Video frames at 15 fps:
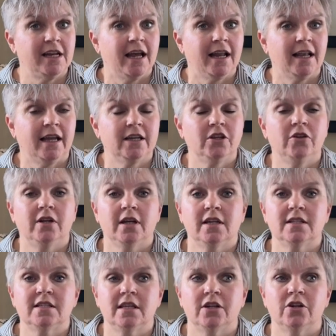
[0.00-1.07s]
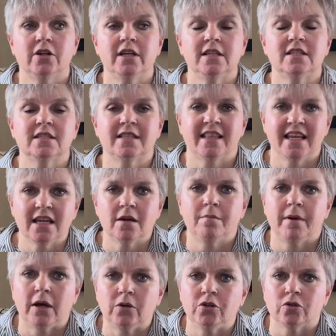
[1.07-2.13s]
I'd like you to consider is think
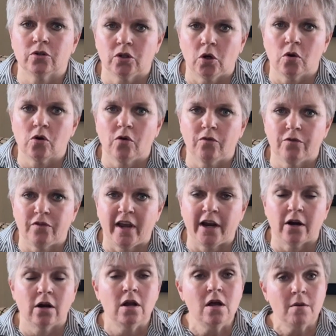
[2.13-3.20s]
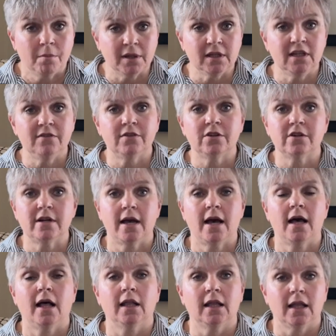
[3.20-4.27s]
about your local fair. Believe it or not,
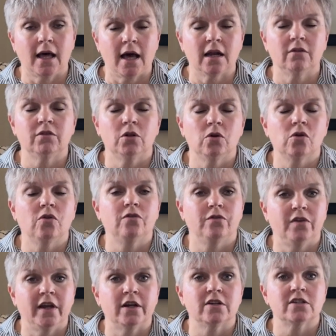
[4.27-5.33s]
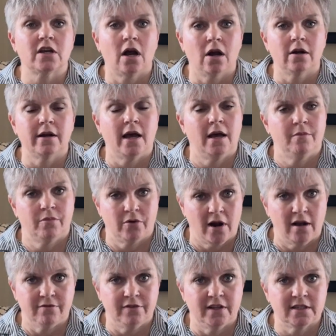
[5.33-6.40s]
a lot of local fairs are
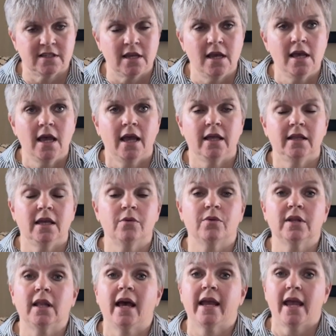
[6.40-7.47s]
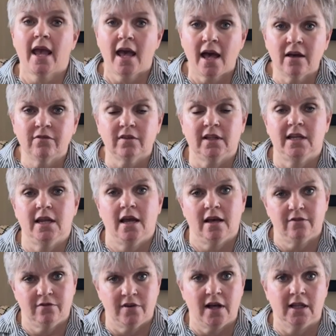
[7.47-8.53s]
nonprofits, and they rely heavily on
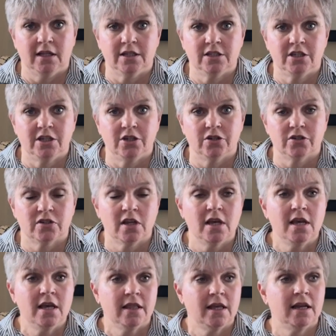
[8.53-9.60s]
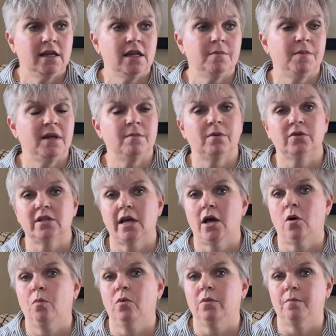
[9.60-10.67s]
volunteers. They need people to
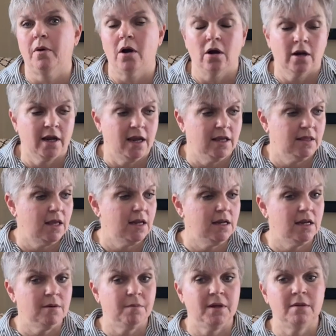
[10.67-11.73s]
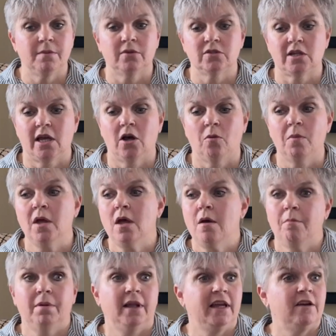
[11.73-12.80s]
help with parking. They need people to help
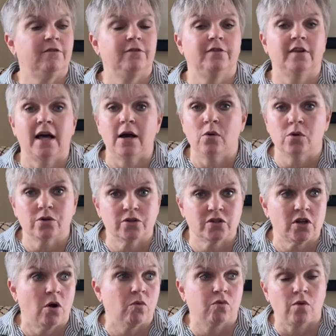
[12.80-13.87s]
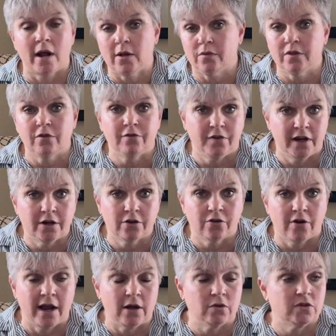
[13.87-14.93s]
plant flowers around the
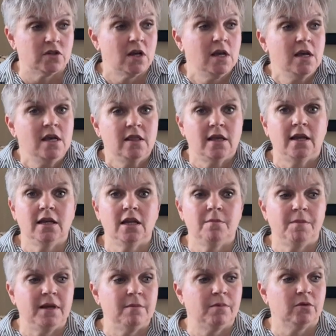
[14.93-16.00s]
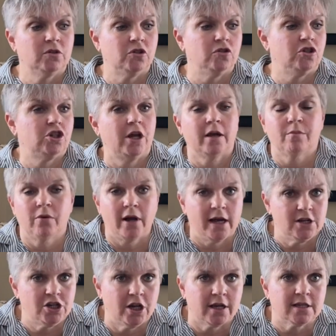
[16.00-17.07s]
fairgrounds. They need people to check
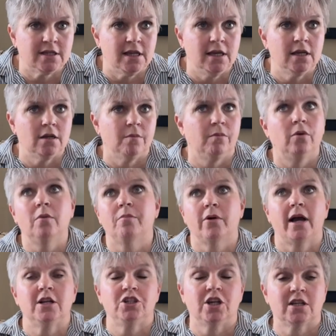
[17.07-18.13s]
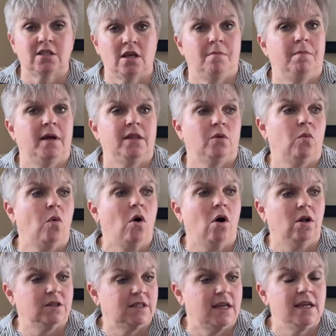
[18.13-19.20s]
projects in, put projects up on the
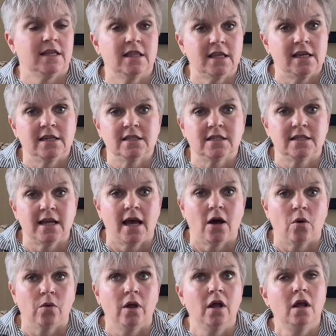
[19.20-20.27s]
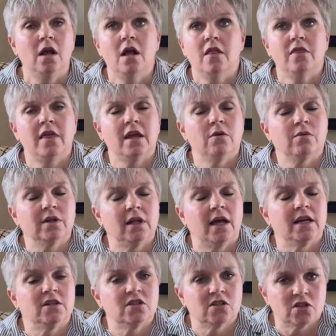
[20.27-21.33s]
wall, take things down. They rely
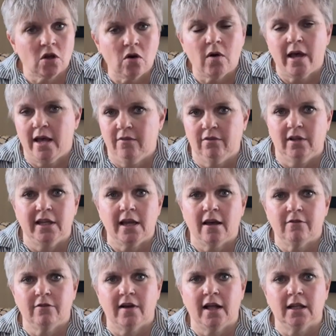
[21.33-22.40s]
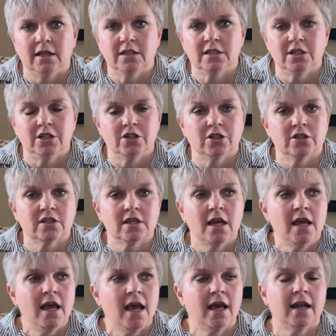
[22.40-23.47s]
so heavily on volunteers,
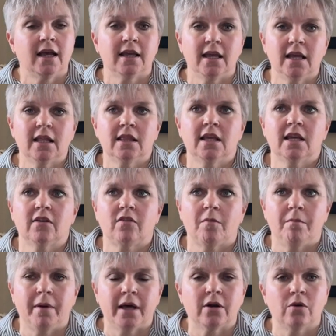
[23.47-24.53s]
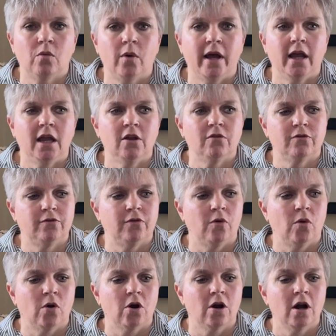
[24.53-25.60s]
and I can't think of a better way
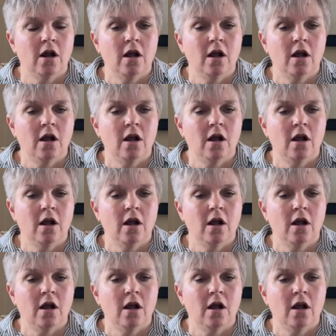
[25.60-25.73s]
for